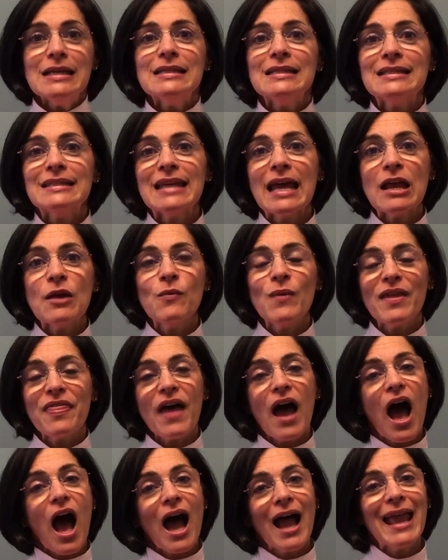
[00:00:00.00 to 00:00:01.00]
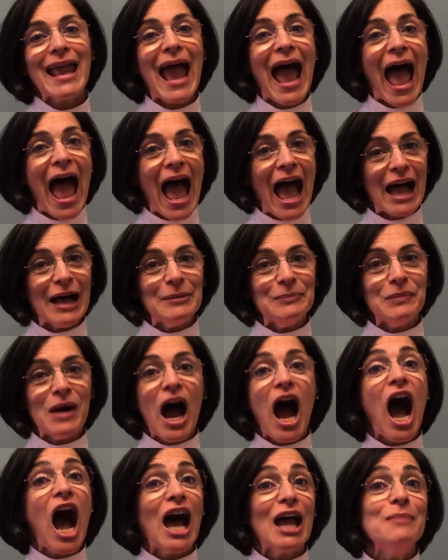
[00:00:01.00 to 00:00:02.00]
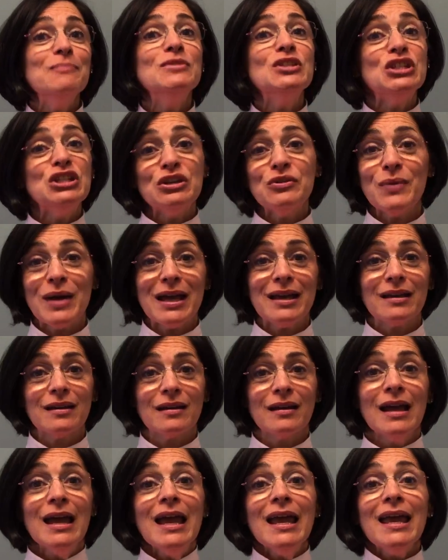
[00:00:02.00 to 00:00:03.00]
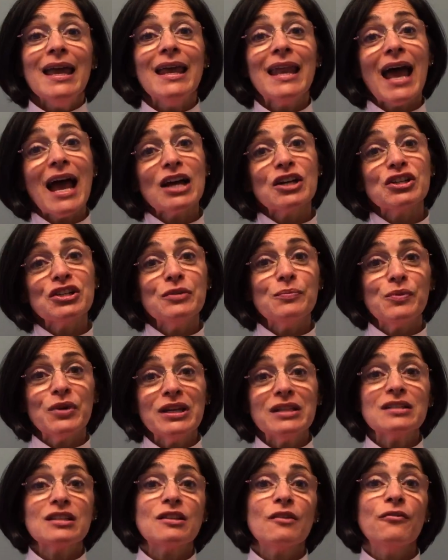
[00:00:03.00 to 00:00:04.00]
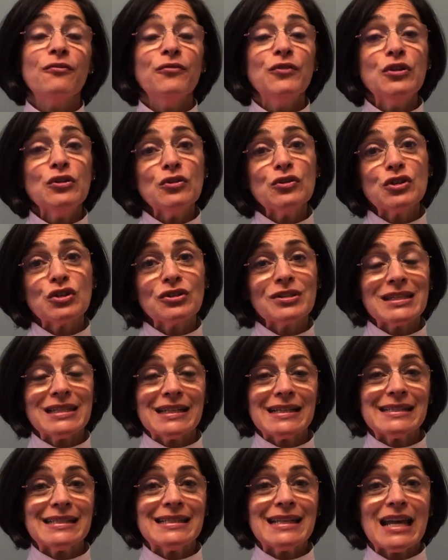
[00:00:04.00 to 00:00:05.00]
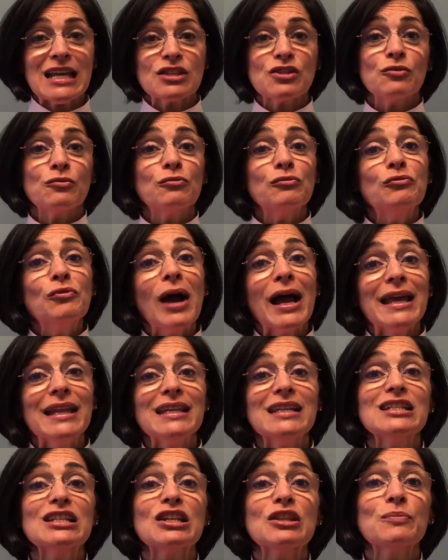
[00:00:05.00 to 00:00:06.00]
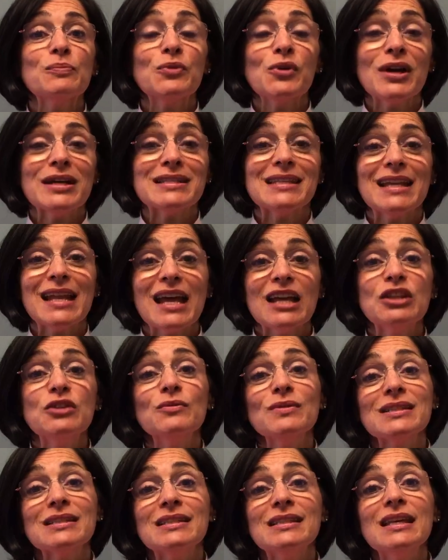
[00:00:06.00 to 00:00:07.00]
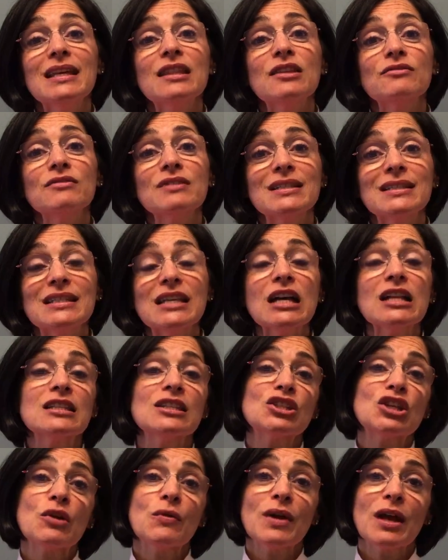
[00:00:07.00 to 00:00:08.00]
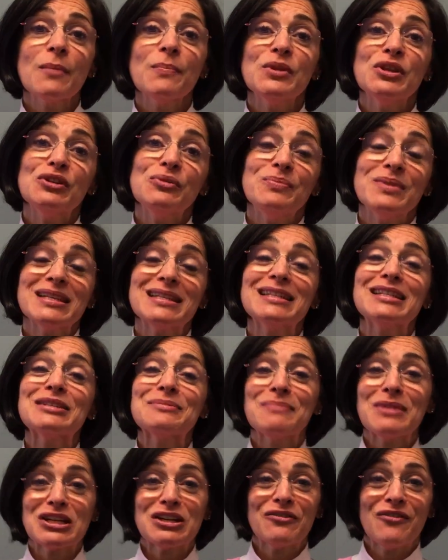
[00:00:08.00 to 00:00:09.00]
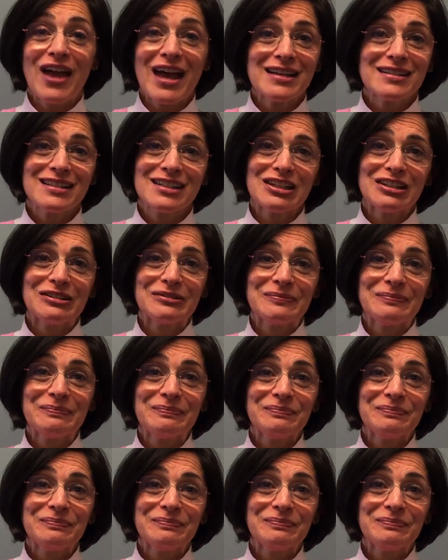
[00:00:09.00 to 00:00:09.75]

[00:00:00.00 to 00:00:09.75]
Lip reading: Stay with I am, I'm doing. It actually brings the future success right into the present, and you will see the results showing up in your business much faster.